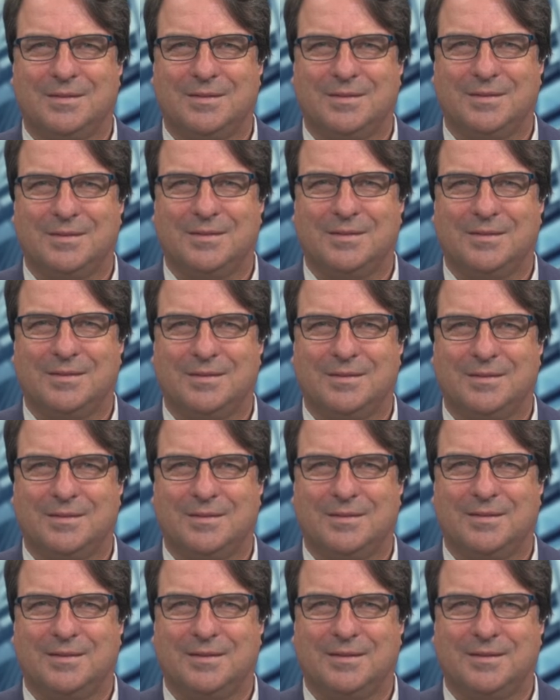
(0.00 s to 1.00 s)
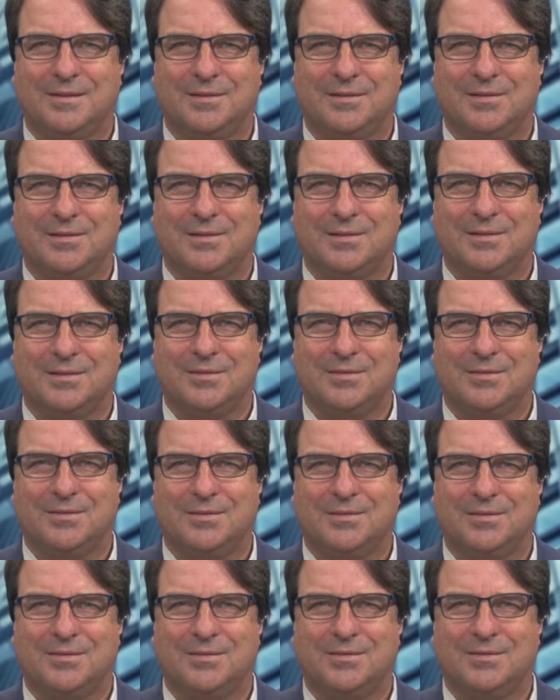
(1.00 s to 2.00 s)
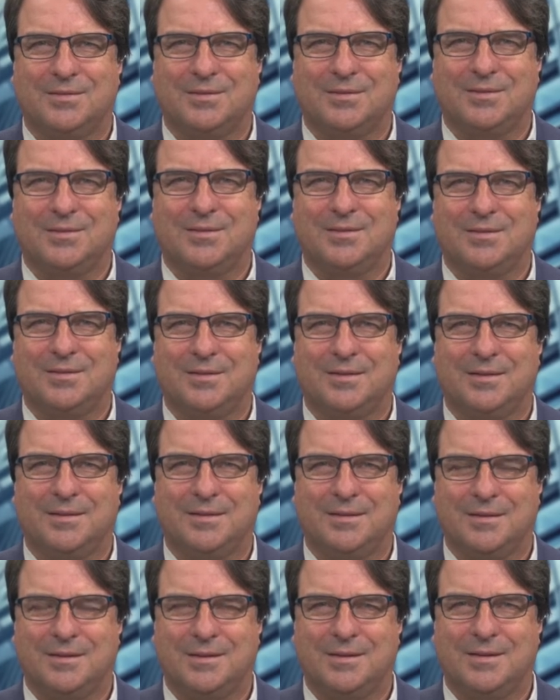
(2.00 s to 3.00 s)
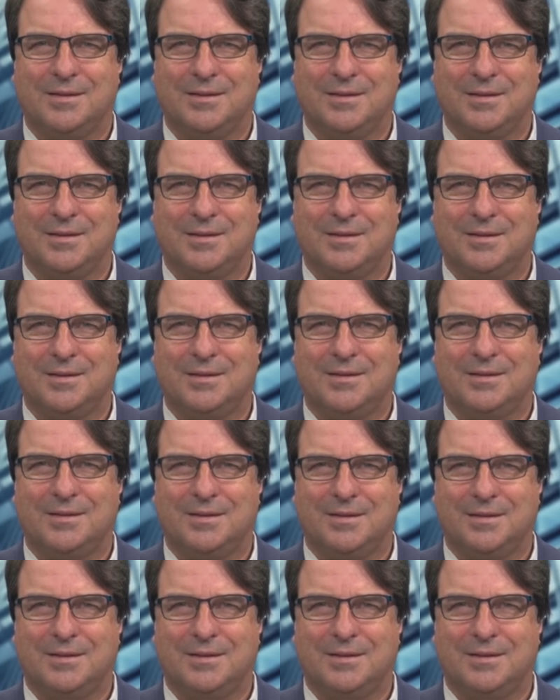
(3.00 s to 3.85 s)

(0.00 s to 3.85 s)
No words are spoken by the person on screen.